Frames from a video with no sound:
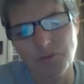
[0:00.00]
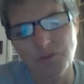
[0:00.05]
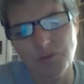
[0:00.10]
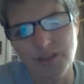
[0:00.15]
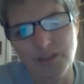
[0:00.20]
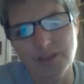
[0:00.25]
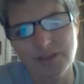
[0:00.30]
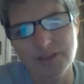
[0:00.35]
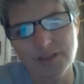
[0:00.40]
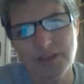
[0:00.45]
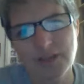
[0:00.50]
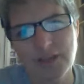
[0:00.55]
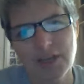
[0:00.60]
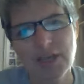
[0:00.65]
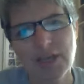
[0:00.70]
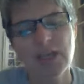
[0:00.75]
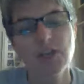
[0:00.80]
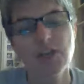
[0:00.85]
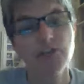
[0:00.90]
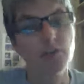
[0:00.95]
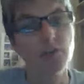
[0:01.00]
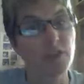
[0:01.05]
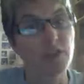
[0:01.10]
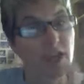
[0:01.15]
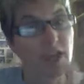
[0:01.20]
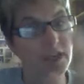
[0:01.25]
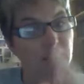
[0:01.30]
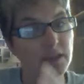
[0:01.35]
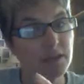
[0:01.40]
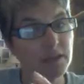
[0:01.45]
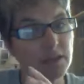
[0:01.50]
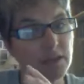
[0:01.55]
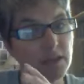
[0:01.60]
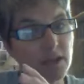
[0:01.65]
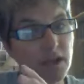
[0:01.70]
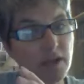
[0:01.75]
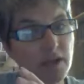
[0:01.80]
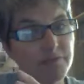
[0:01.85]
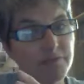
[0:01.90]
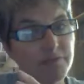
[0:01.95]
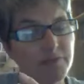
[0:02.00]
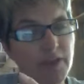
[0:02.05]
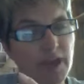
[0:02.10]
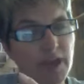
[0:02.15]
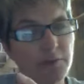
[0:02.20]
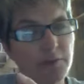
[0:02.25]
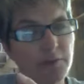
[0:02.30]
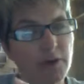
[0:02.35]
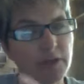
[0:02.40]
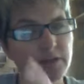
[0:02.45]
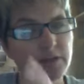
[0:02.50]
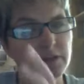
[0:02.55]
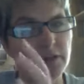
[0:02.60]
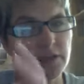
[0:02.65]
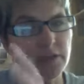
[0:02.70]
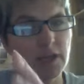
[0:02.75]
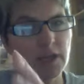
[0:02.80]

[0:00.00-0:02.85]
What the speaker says: with it. So that killing off of that one